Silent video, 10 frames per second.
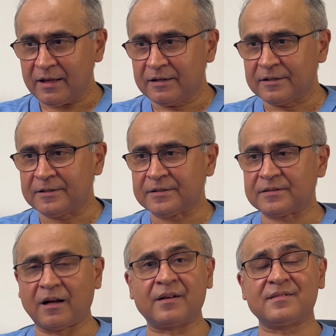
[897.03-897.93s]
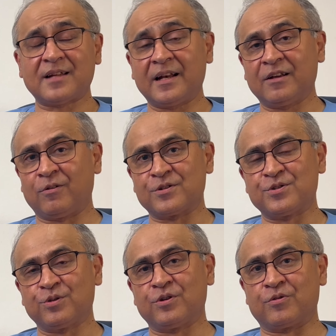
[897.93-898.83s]
Understanding
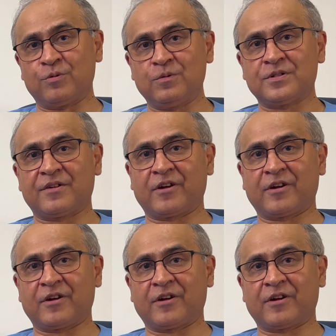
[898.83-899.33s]
also the rules and